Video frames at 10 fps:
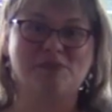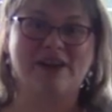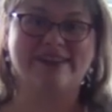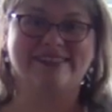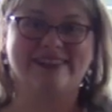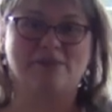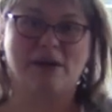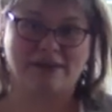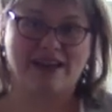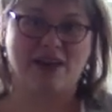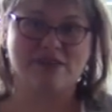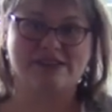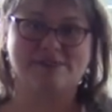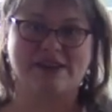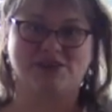Martin, a public health
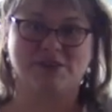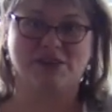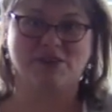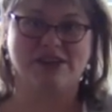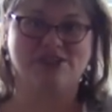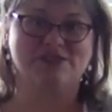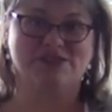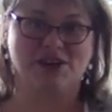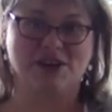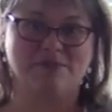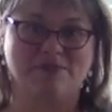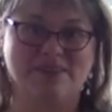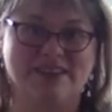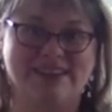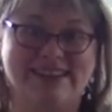inspector with the region of Durham.
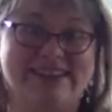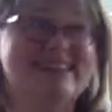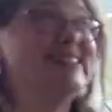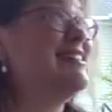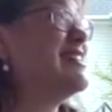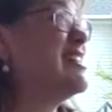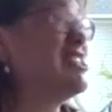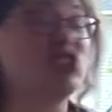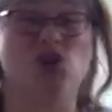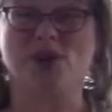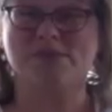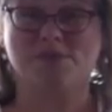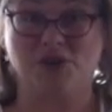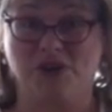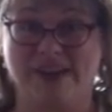Storm's
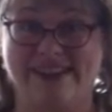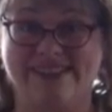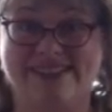brewing.